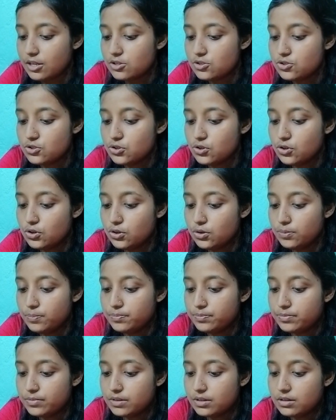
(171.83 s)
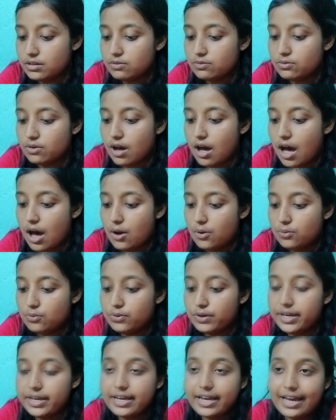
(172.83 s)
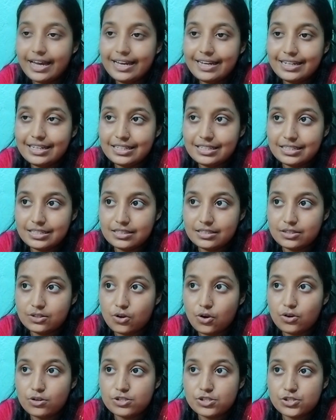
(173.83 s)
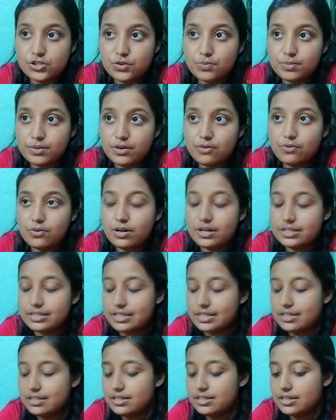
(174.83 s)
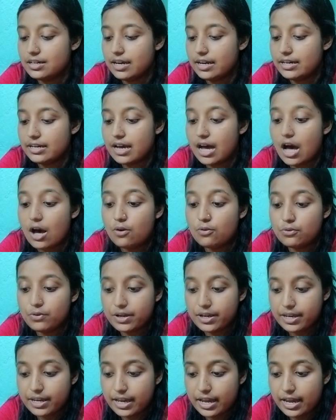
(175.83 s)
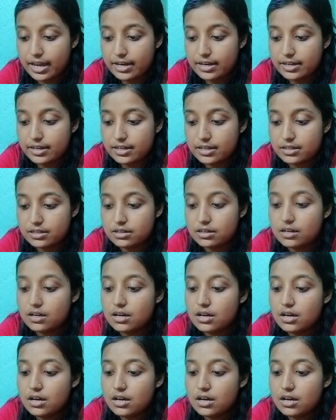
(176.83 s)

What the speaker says: So how we can consume the water, and how we can